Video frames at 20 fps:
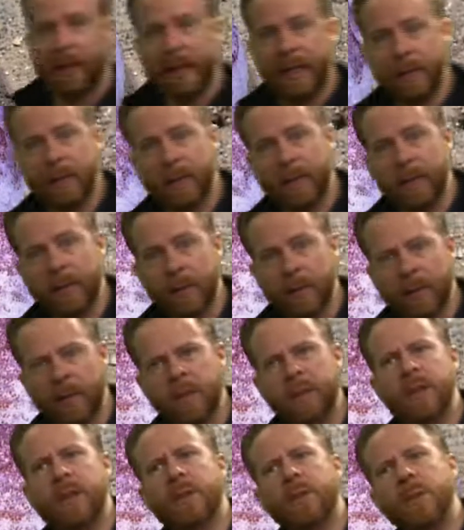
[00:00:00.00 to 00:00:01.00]
the name of the other one.
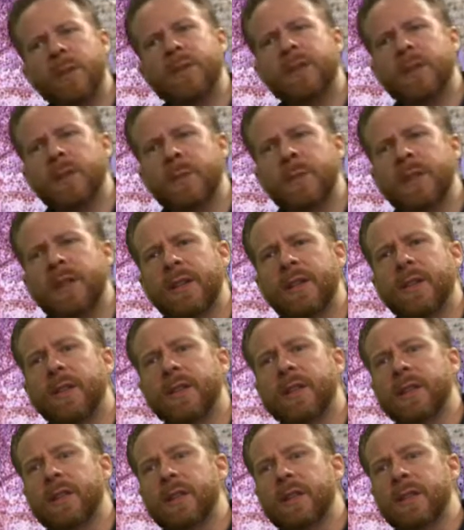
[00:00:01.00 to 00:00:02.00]
What's what's the other one besides
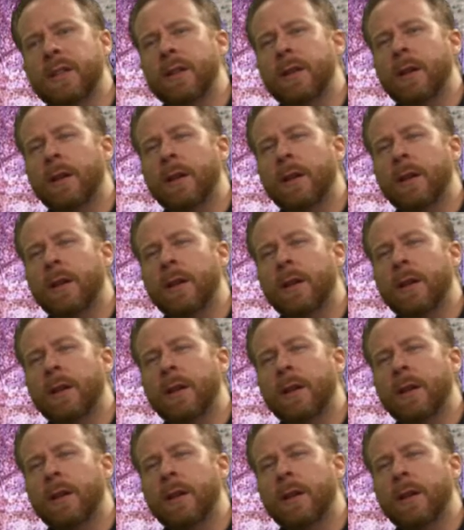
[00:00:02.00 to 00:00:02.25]
Hercules?